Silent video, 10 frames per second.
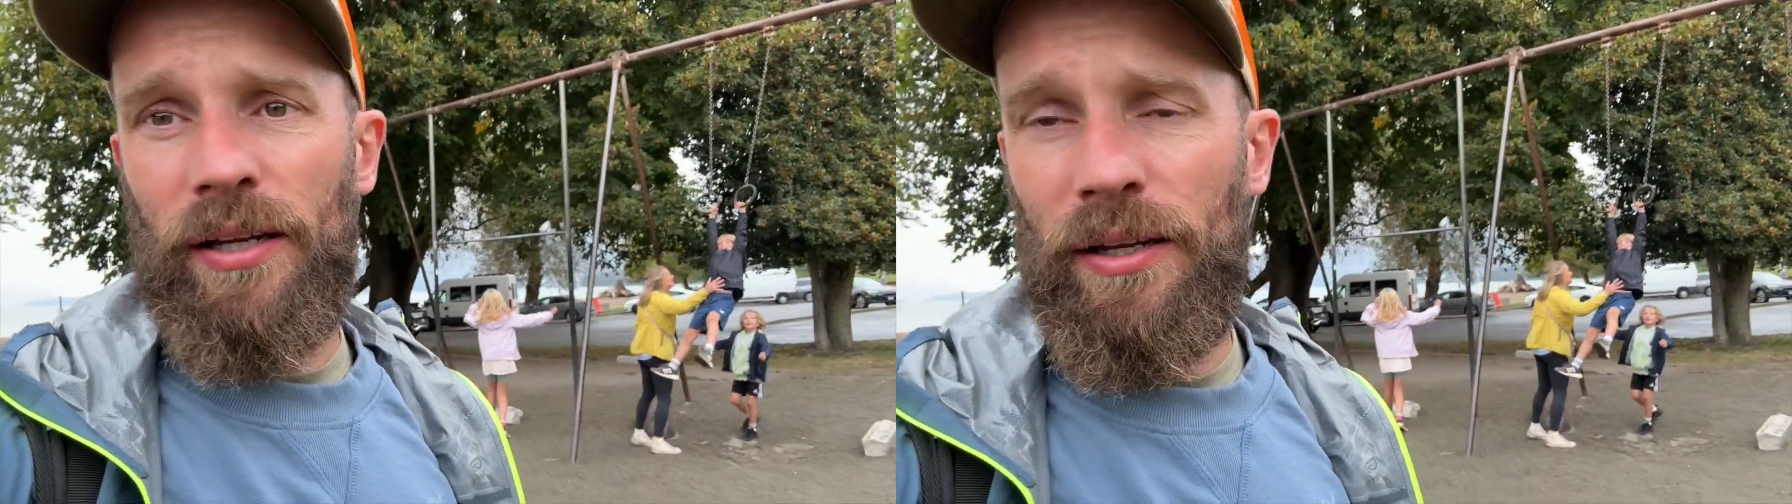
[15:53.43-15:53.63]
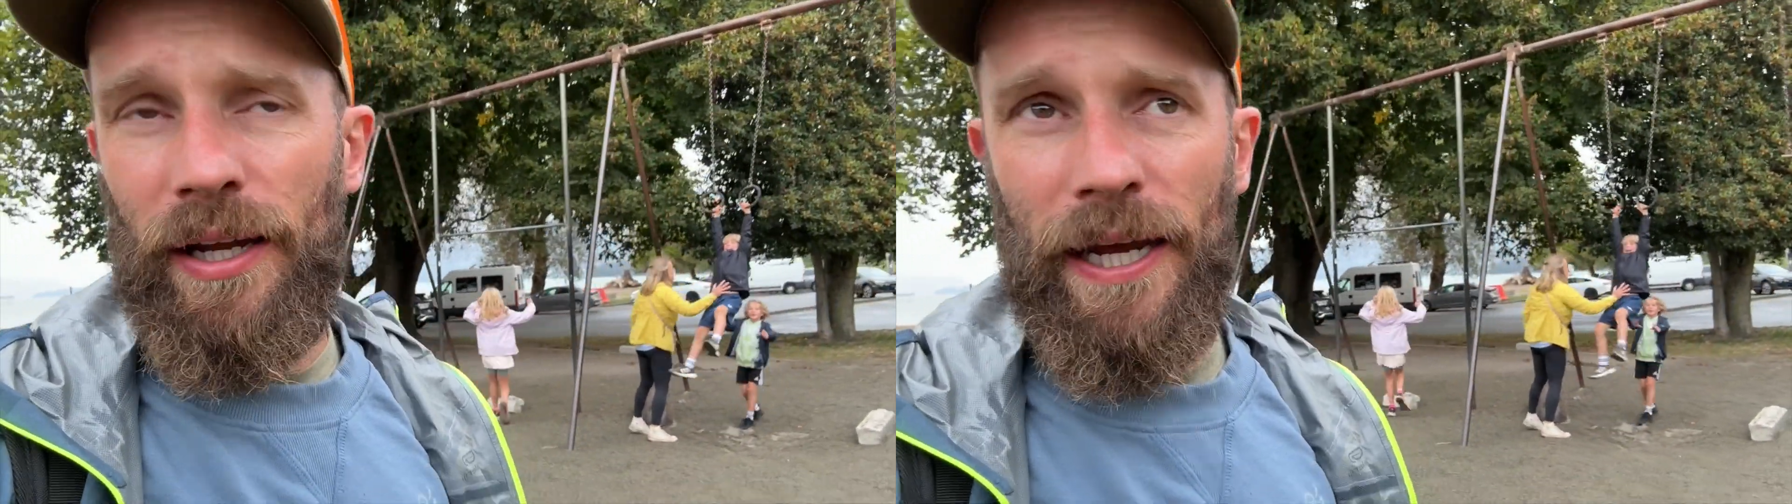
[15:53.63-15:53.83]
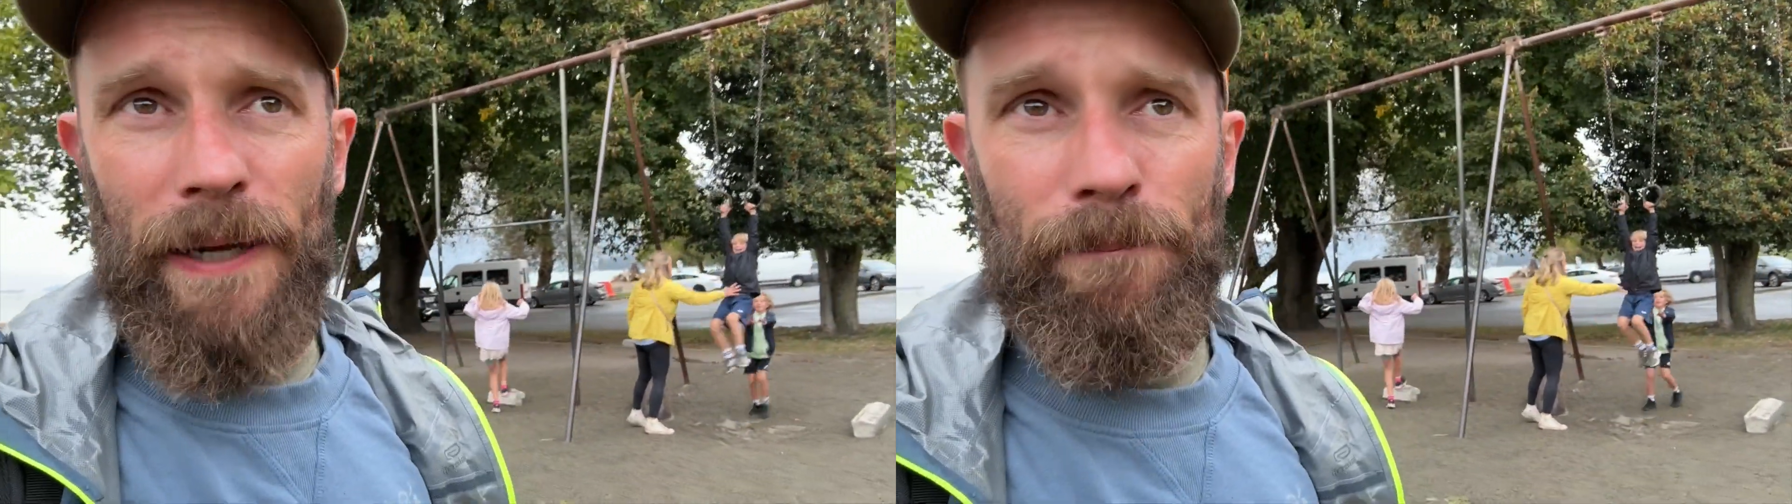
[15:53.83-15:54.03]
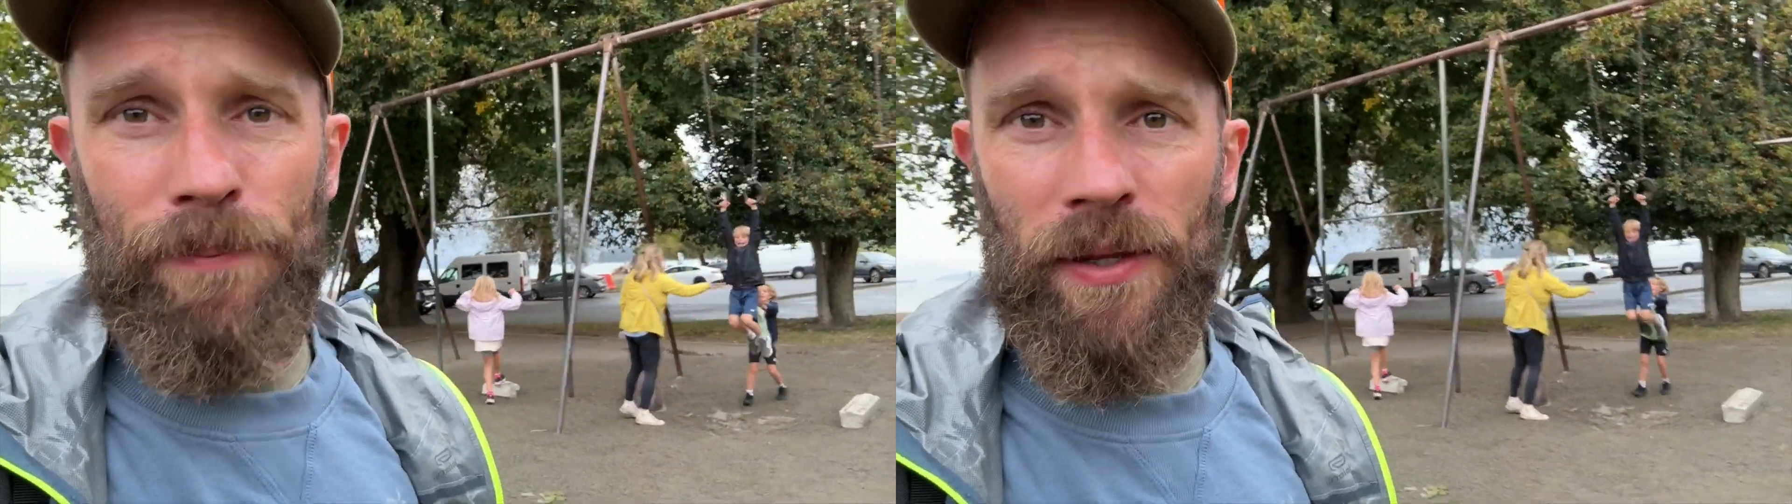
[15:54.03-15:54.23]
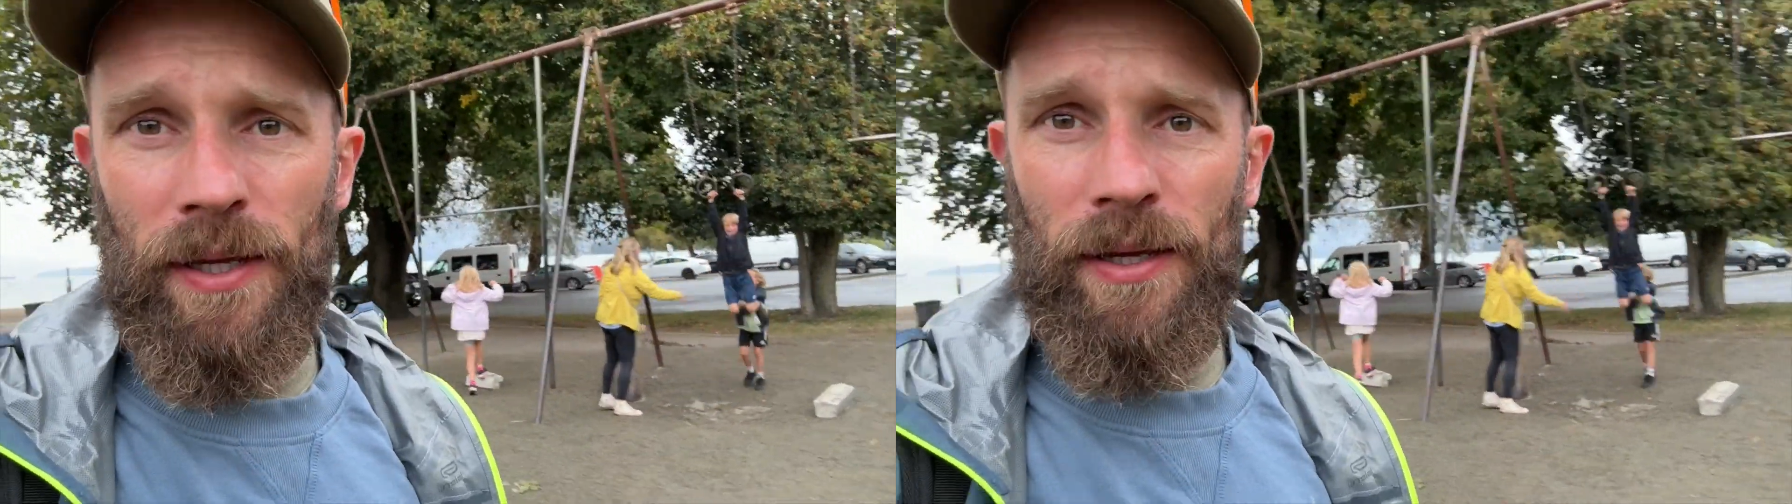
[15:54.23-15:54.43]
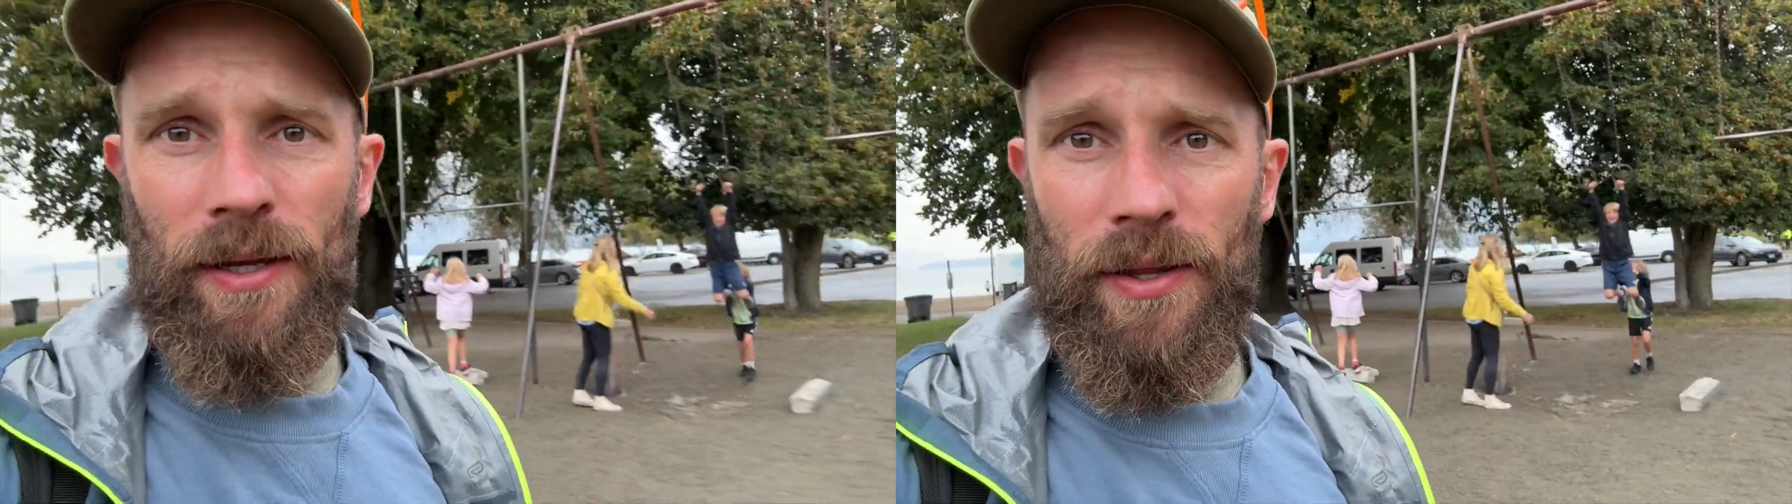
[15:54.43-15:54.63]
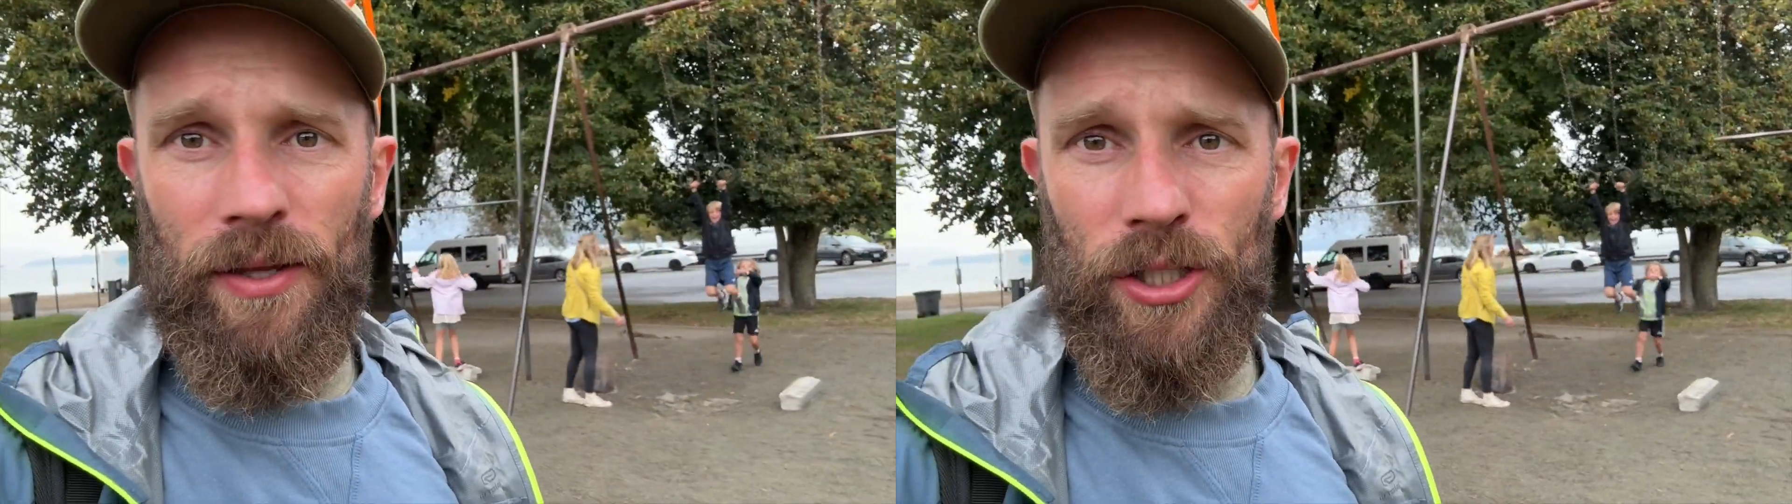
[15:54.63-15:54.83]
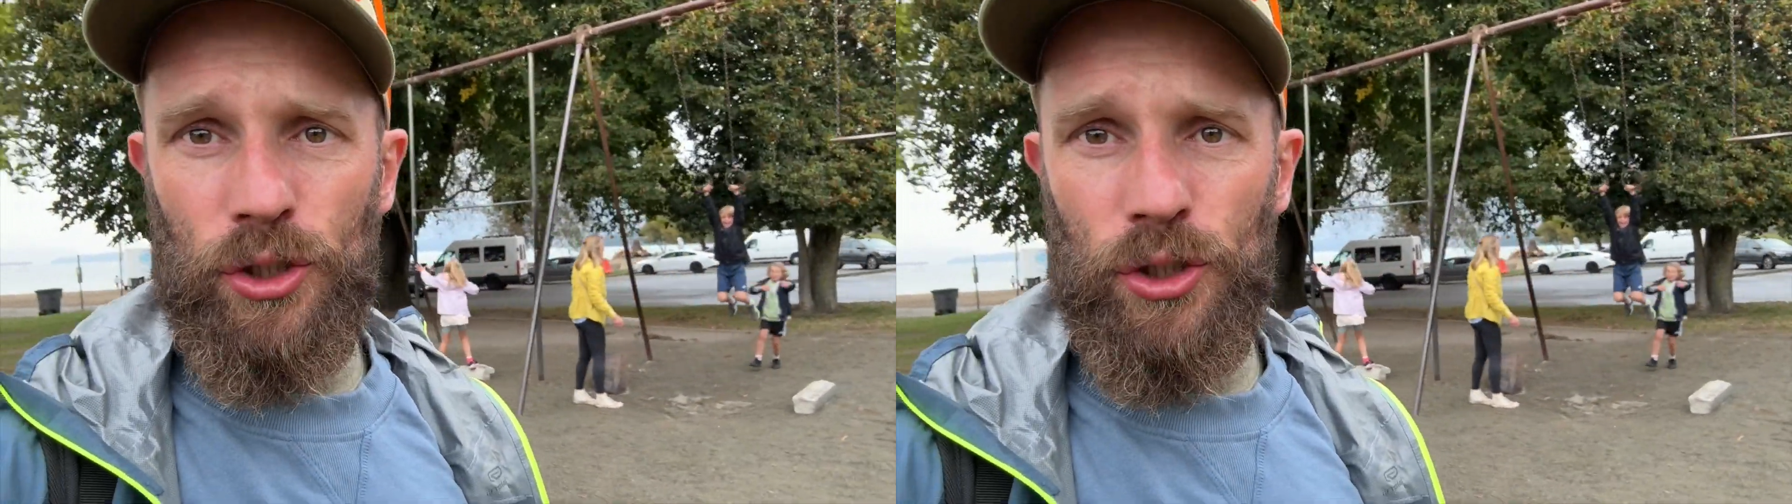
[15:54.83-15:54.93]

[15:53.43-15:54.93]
Um, there's